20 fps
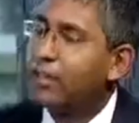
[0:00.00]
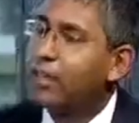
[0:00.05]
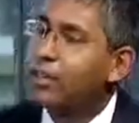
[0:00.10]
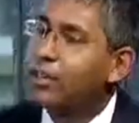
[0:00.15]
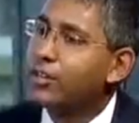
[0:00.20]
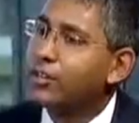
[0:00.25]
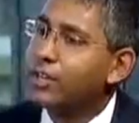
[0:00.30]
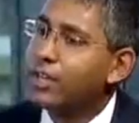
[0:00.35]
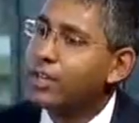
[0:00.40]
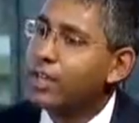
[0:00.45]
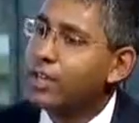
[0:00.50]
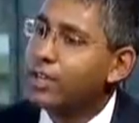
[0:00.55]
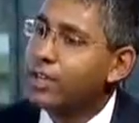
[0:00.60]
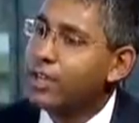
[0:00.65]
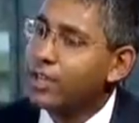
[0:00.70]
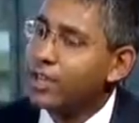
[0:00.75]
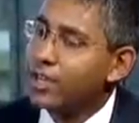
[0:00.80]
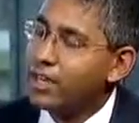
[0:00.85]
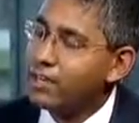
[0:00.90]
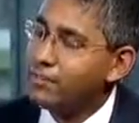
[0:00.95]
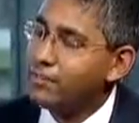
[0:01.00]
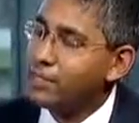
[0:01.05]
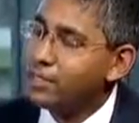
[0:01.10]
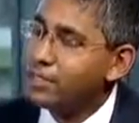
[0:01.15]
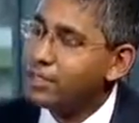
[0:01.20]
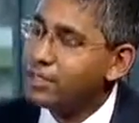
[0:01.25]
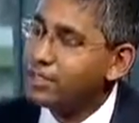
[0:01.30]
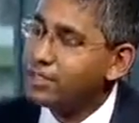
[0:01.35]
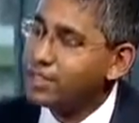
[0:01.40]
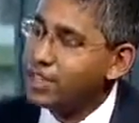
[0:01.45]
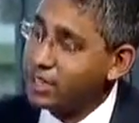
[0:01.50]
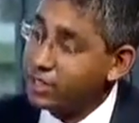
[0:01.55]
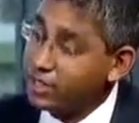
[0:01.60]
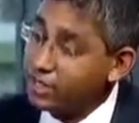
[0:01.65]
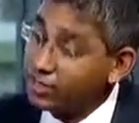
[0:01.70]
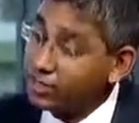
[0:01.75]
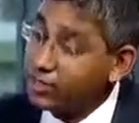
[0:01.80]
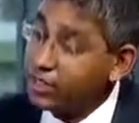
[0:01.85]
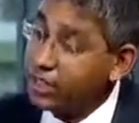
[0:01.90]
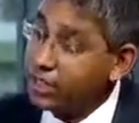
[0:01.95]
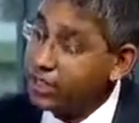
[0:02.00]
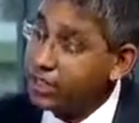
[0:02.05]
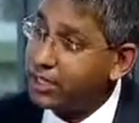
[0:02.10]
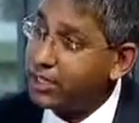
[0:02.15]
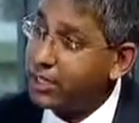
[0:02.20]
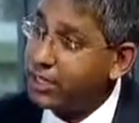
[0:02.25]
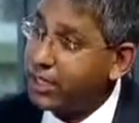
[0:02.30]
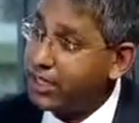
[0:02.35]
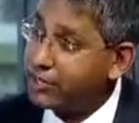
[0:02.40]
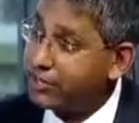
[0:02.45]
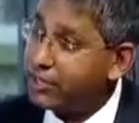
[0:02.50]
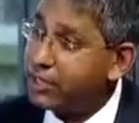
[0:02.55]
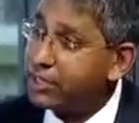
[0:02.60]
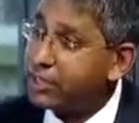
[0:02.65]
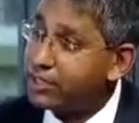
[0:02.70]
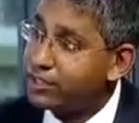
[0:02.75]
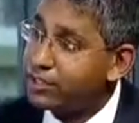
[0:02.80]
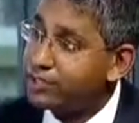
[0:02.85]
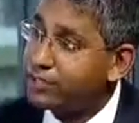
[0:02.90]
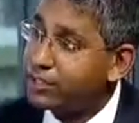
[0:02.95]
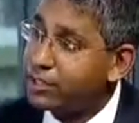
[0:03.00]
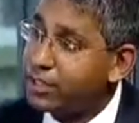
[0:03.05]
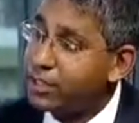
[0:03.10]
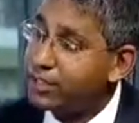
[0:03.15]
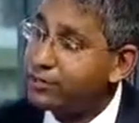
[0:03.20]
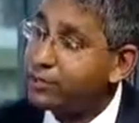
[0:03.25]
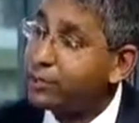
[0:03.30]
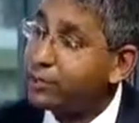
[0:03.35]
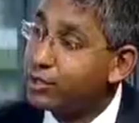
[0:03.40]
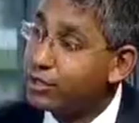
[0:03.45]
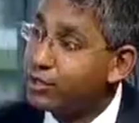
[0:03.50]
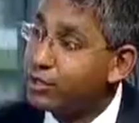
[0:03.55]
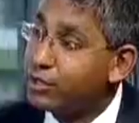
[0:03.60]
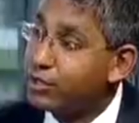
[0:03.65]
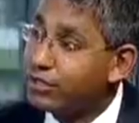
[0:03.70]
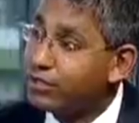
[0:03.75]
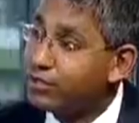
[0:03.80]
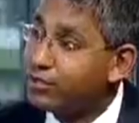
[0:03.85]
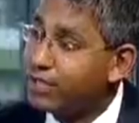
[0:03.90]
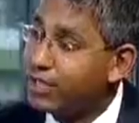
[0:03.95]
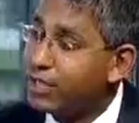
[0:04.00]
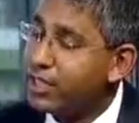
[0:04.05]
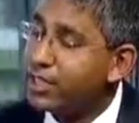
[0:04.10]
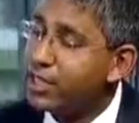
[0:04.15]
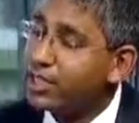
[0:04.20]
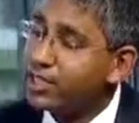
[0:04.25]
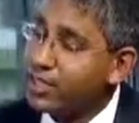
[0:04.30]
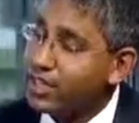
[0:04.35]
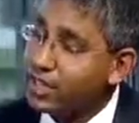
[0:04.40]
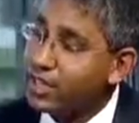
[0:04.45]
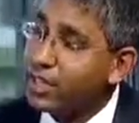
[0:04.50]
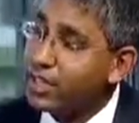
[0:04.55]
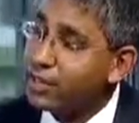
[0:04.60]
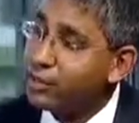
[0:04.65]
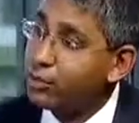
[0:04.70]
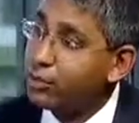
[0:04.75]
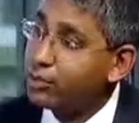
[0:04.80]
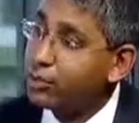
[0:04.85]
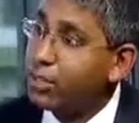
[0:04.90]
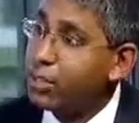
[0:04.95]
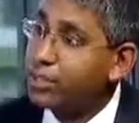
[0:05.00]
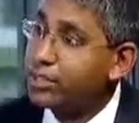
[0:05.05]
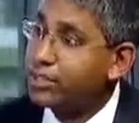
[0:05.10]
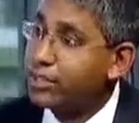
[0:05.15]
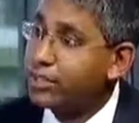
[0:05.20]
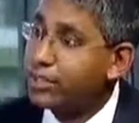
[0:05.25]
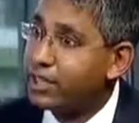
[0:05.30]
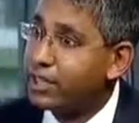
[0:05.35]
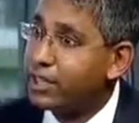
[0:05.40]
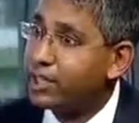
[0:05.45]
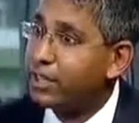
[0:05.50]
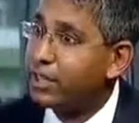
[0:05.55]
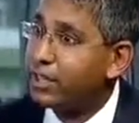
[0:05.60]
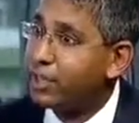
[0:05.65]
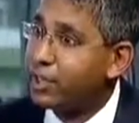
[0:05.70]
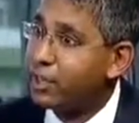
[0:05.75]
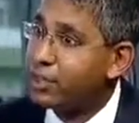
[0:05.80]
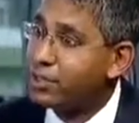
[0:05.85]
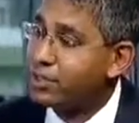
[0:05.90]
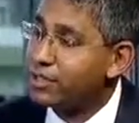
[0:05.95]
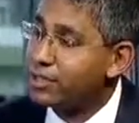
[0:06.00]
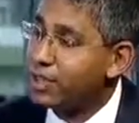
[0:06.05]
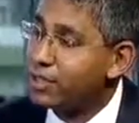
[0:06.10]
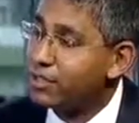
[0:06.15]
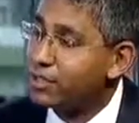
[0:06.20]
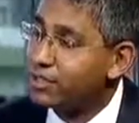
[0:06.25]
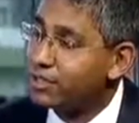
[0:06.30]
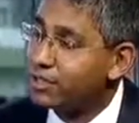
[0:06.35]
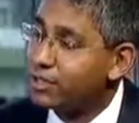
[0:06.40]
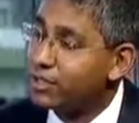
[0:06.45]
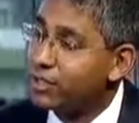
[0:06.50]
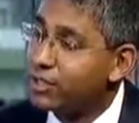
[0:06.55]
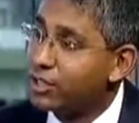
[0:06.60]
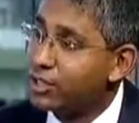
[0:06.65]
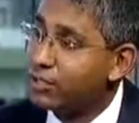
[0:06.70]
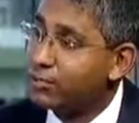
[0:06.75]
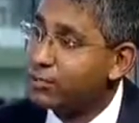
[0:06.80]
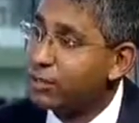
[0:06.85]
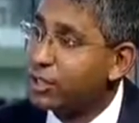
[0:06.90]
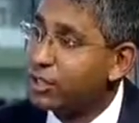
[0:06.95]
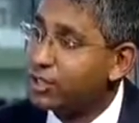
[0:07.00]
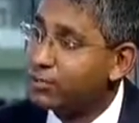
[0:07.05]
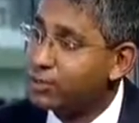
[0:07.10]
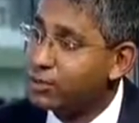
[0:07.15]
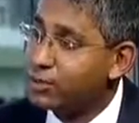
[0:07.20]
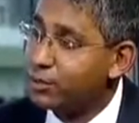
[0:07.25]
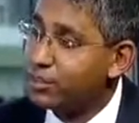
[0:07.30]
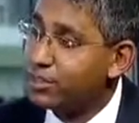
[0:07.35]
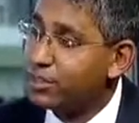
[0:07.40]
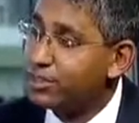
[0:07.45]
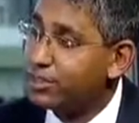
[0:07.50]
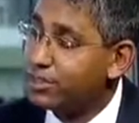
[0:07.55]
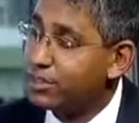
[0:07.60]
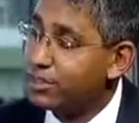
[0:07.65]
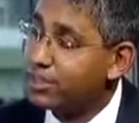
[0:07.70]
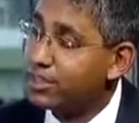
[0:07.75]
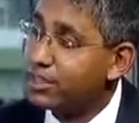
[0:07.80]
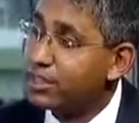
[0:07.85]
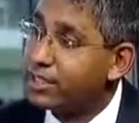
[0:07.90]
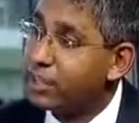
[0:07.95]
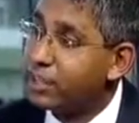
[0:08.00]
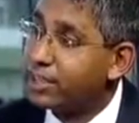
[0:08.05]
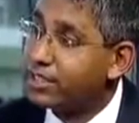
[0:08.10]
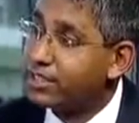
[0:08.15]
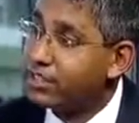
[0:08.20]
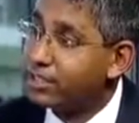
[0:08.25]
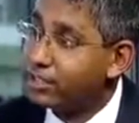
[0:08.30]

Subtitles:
I think a lot of the technologically advanced reserves need a higher oil price, and I think a lot of the commentators look at a price between $60 and